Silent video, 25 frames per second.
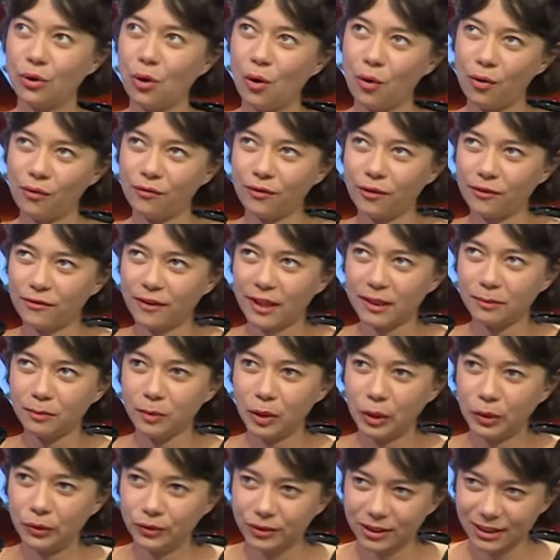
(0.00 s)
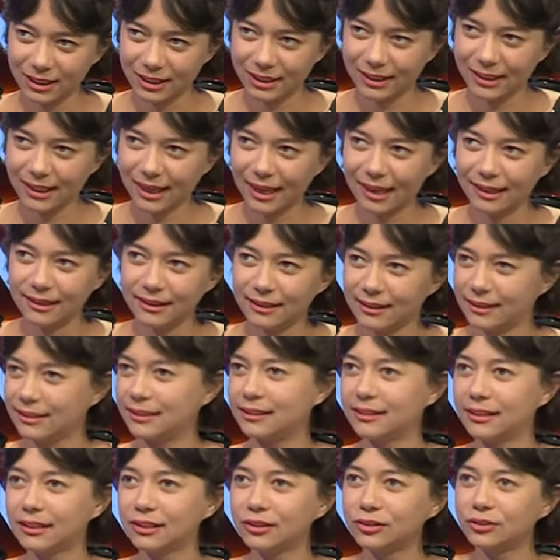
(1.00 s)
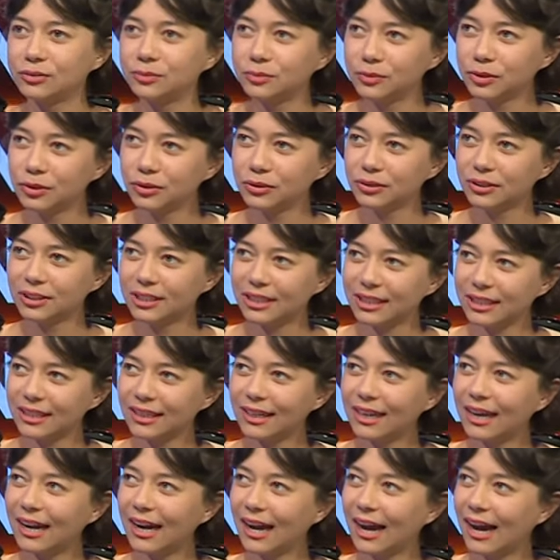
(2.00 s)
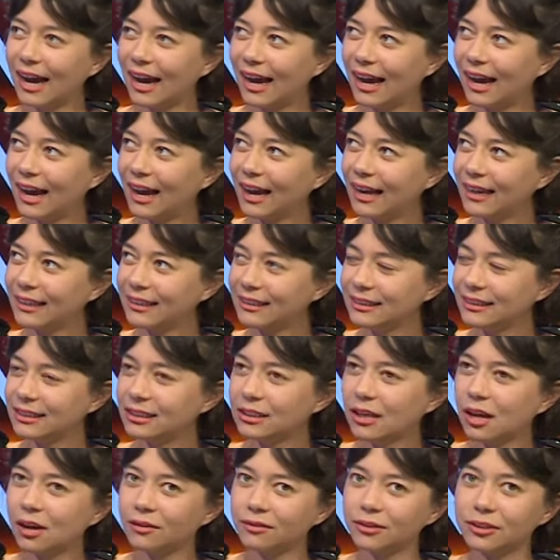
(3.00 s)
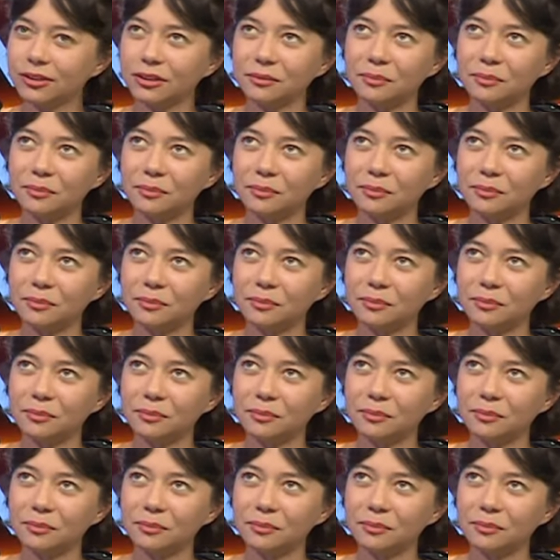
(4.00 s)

other than music and listening to music, I discovered a